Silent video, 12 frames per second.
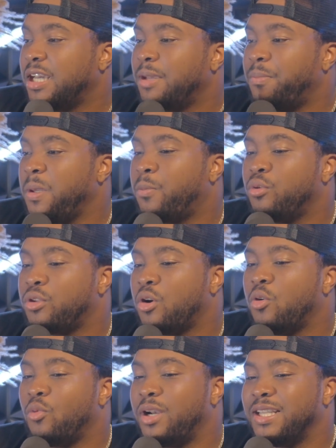people
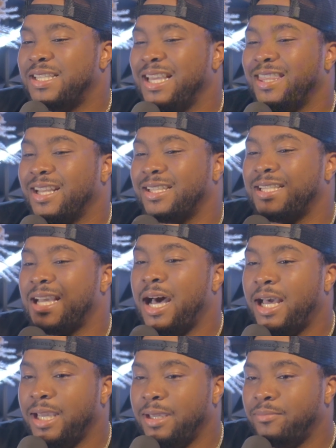don't want to take the
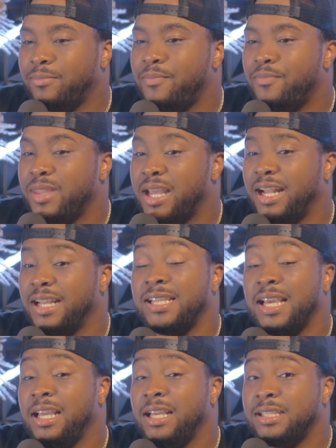time that it
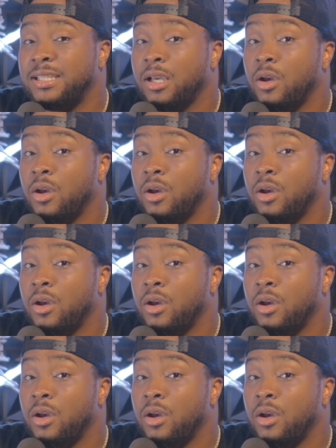takes,